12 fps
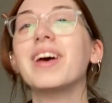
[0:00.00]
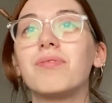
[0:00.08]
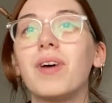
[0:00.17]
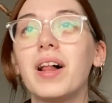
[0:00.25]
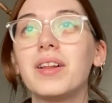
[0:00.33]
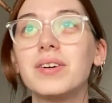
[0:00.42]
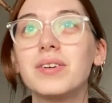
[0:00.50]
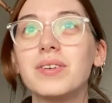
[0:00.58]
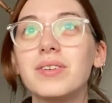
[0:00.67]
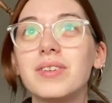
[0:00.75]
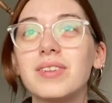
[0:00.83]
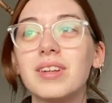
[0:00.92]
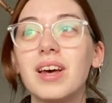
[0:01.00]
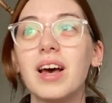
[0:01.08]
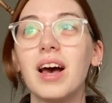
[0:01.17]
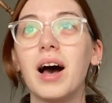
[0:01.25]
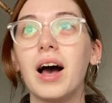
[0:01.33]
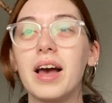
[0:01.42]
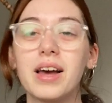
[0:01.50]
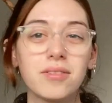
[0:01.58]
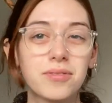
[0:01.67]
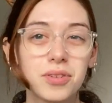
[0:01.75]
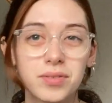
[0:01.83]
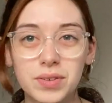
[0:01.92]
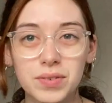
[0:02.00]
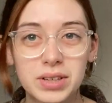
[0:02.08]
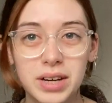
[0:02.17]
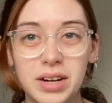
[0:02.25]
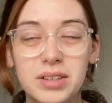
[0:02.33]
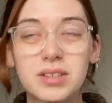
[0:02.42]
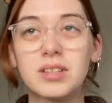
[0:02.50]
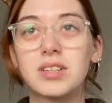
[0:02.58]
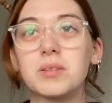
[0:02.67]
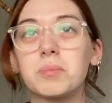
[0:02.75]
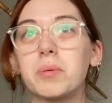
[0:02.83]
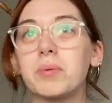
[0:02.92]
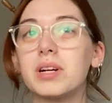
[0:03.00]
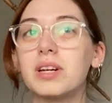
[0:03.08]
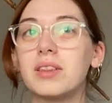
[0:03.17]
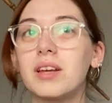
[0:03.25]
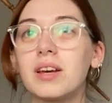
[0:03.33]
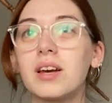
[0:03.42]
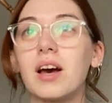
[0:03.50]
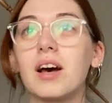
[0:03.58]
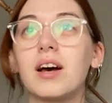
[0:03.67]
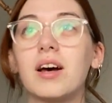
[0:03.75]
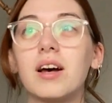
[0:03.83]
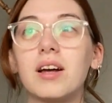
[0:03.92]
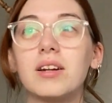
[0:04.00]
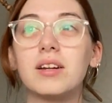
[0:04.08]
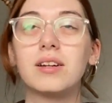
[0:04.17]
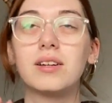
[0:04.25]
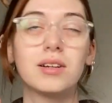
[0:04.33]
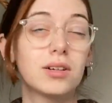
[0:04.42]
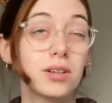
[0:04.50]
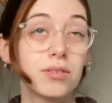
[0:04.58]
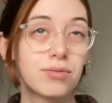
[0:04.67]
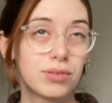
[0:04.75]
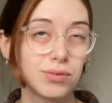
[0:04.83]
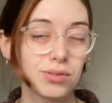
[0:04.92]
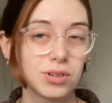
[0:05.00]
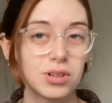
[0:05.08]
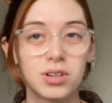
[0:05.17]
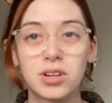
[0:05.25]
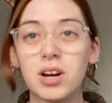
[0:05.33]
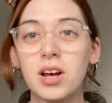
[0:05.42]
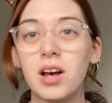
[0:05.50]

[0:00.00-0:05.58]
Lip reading: Follows a handful of different characters, but we're in like a near future